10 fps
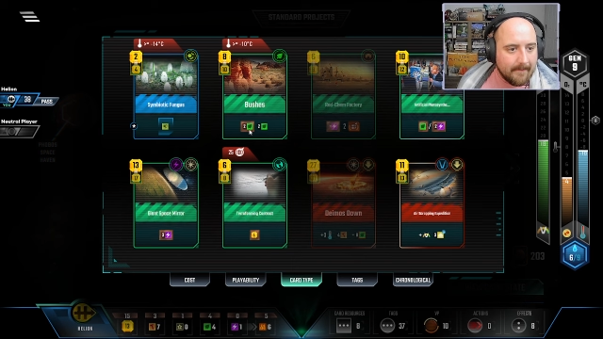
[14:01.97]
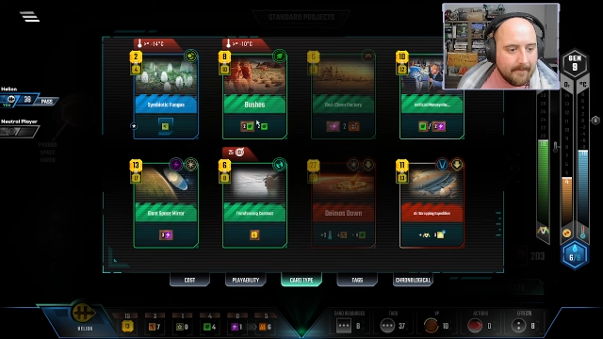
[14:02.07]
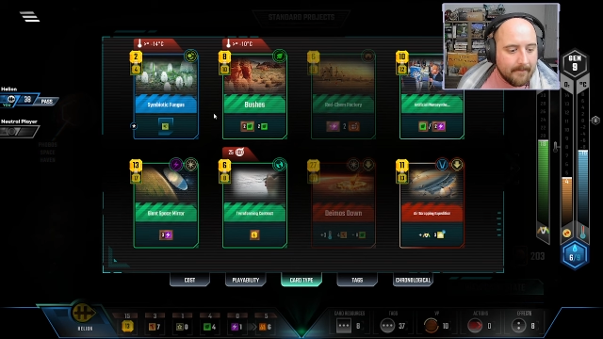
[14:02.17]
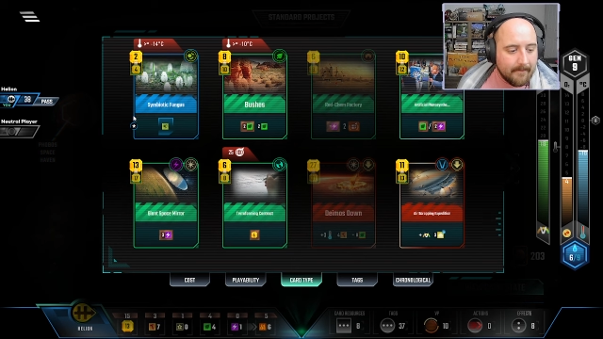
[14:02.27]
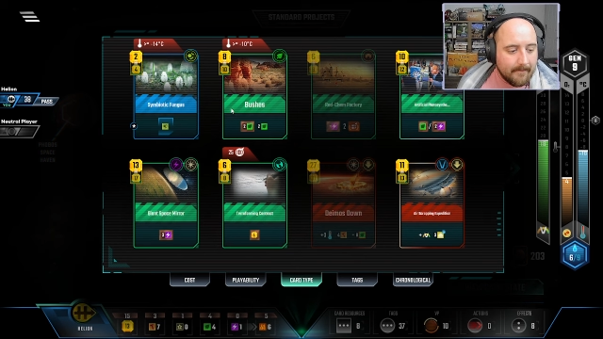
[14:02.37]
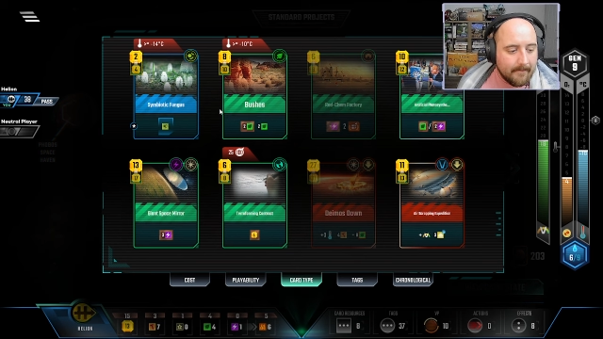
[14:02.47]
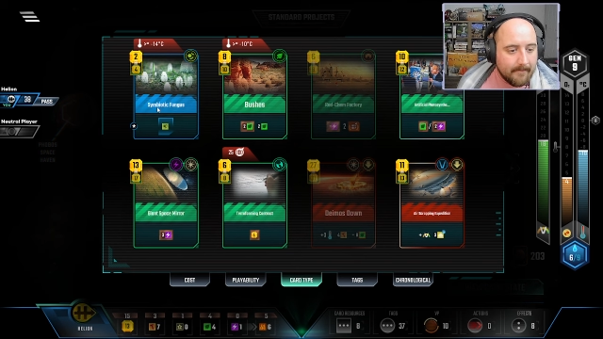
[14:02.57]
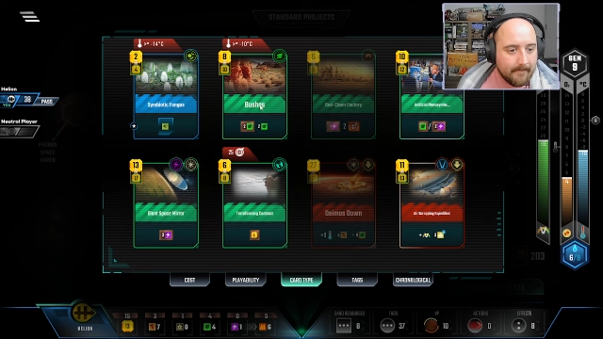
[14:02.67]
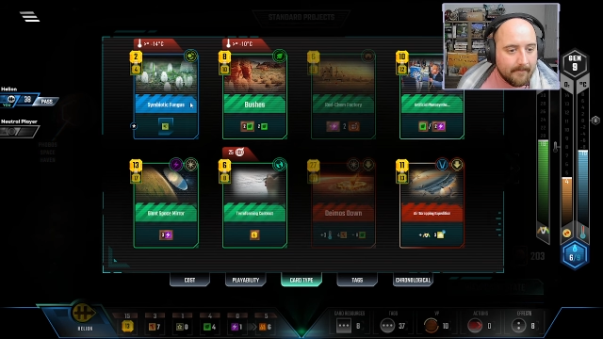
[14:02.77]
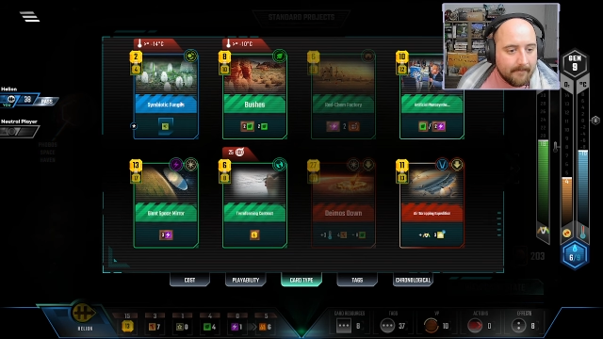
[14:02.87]

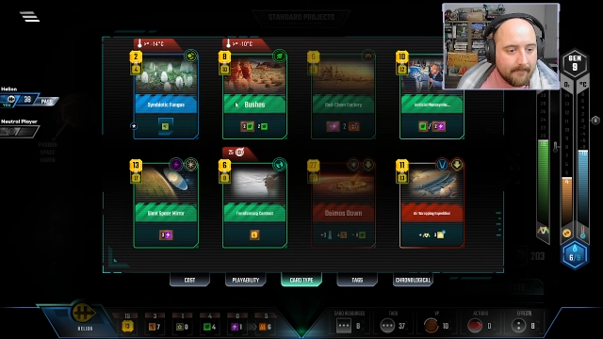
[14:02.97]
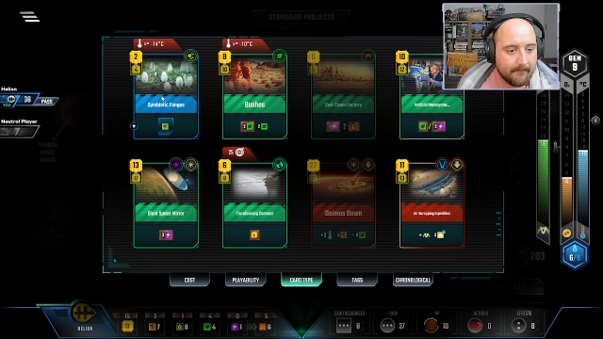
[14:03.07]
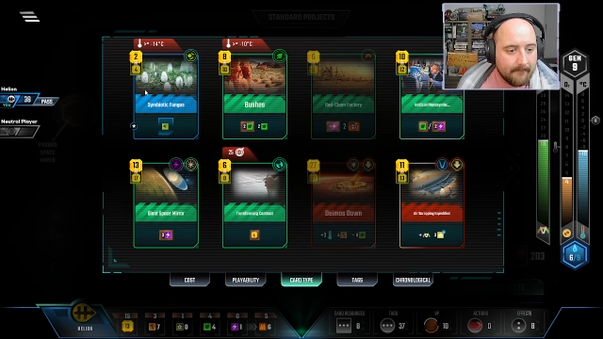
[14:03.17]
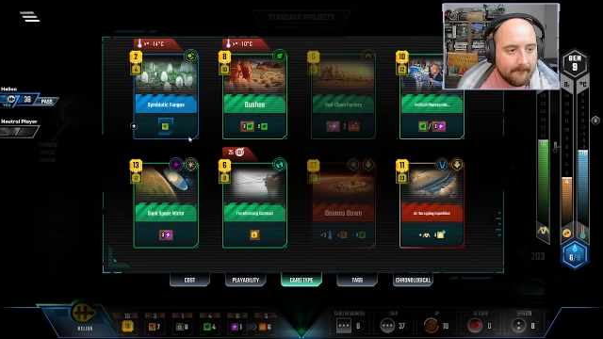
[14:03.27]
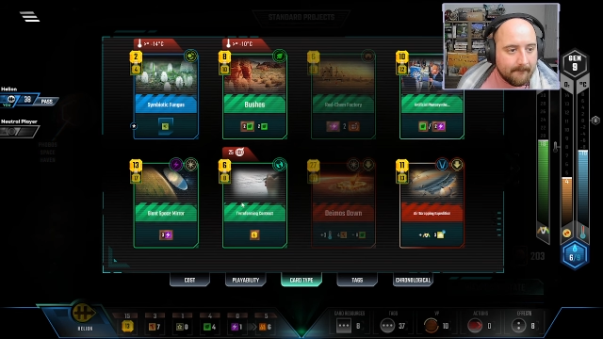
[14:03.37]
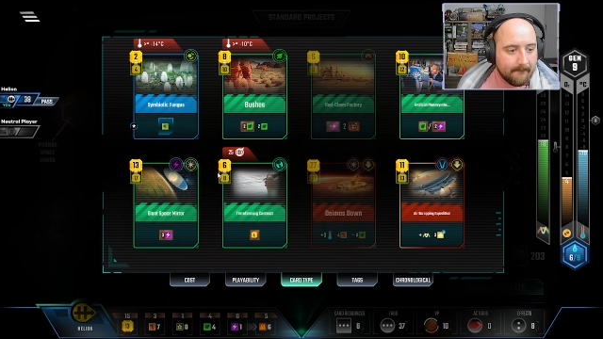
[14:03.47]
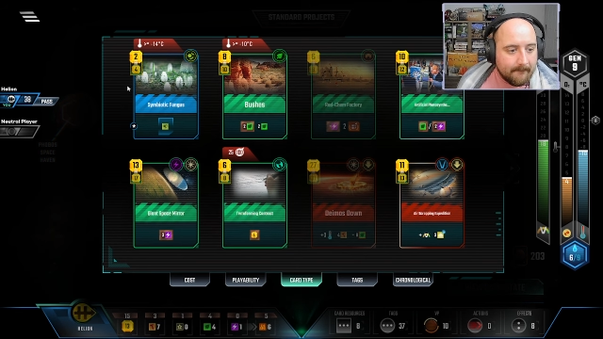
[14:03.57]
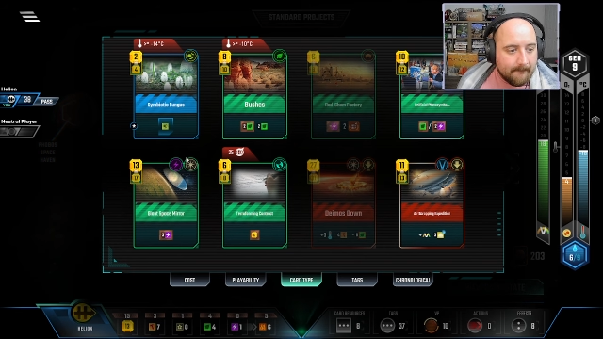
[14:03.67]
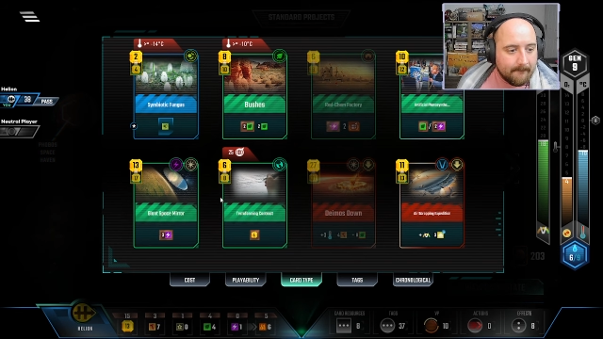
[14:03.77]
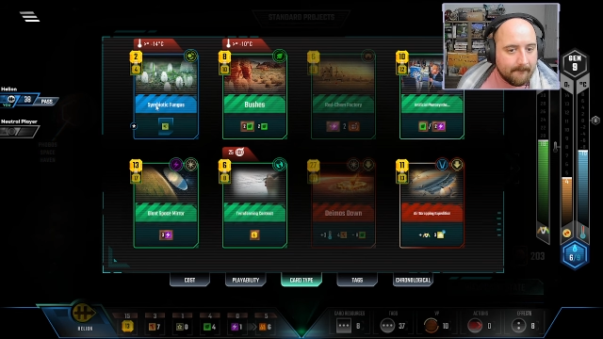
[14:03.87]

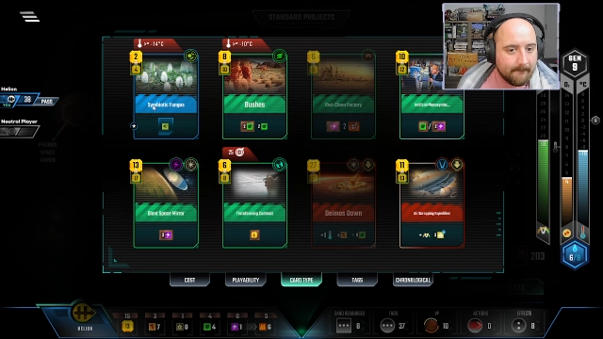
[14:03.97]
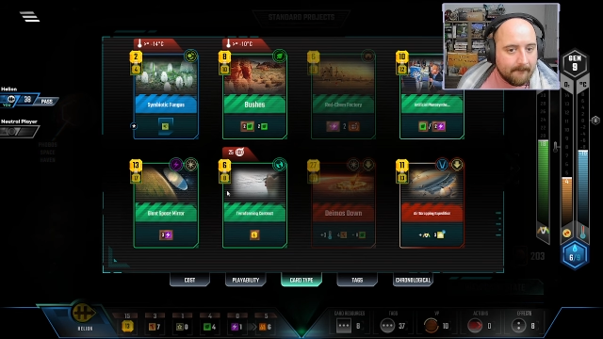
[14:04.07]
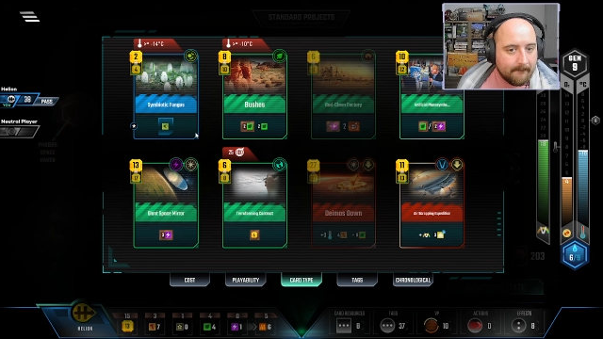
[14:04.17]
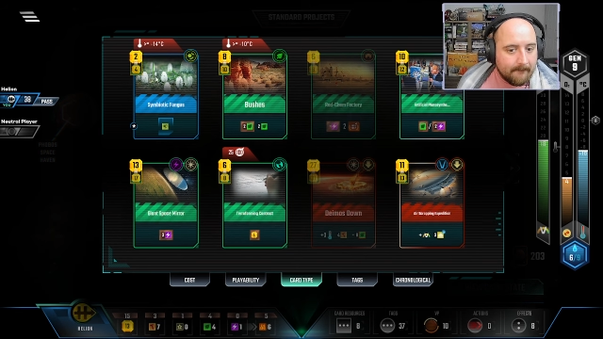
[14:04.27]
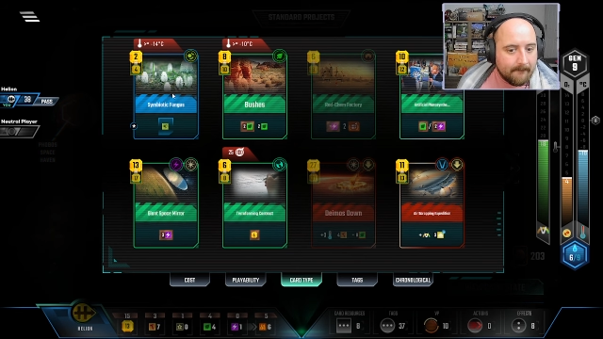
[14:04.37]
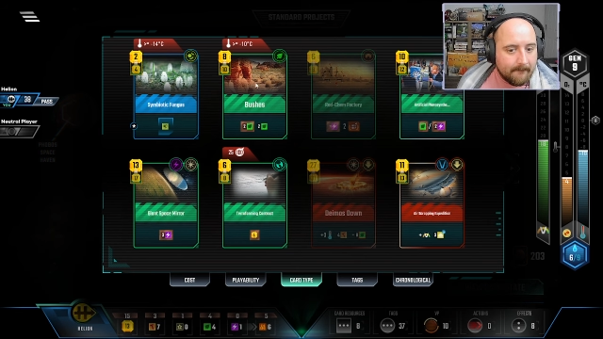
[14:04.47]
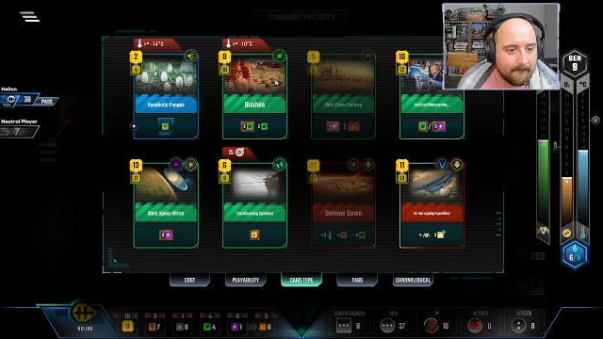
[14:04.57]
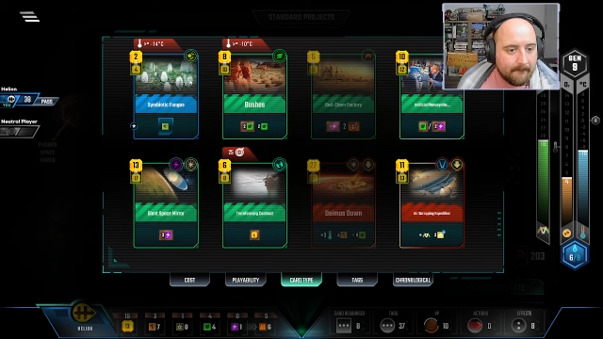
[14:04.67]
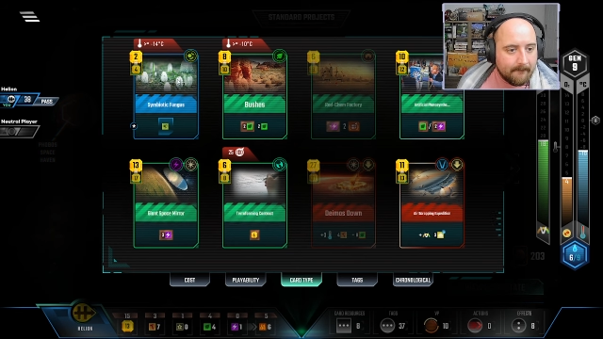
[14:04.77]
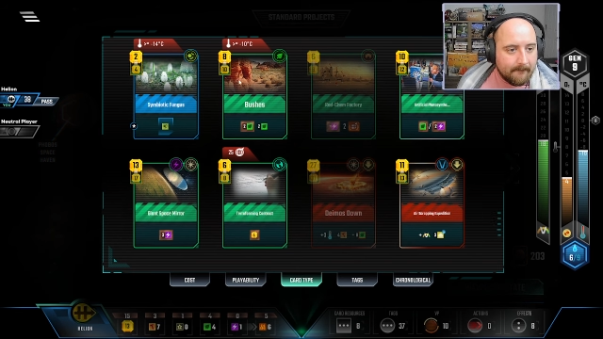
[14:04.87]

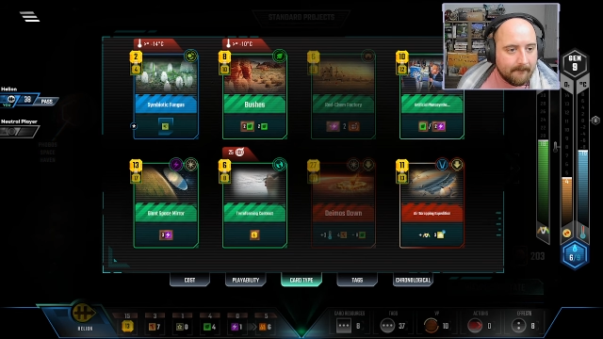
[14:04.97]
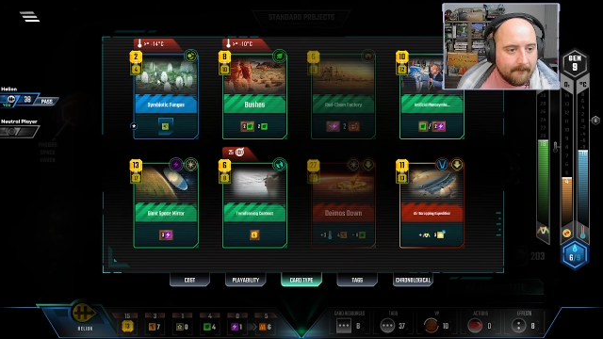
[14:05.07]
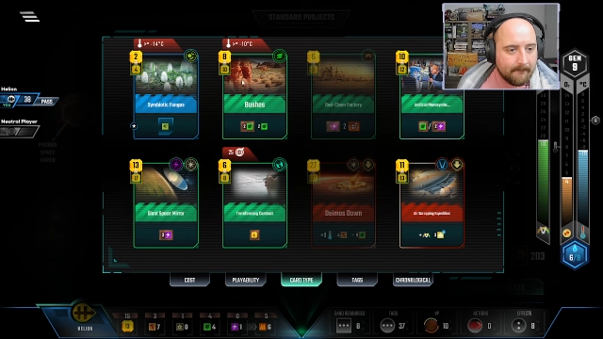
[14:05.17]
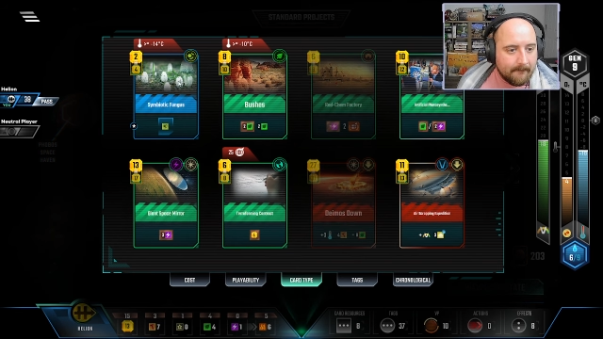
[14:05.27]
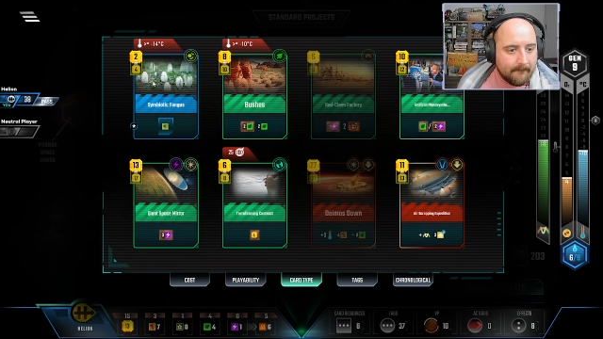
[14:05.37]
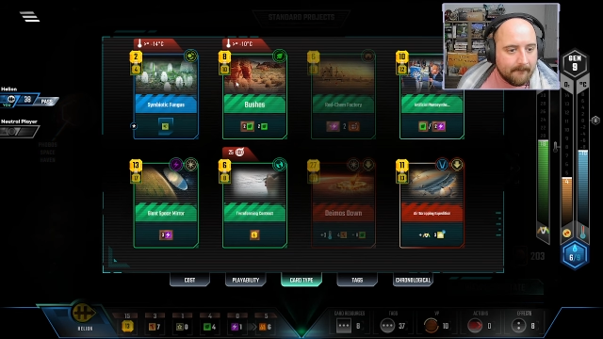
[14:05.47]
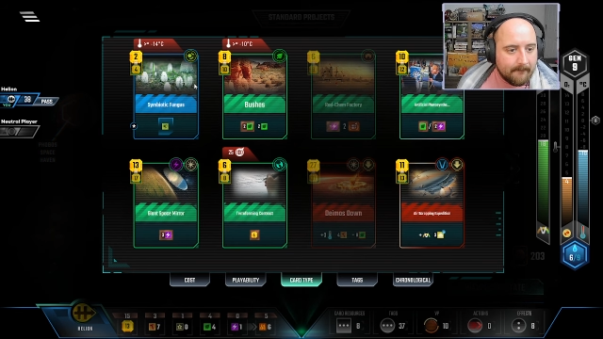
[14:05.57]
Nobody speaks.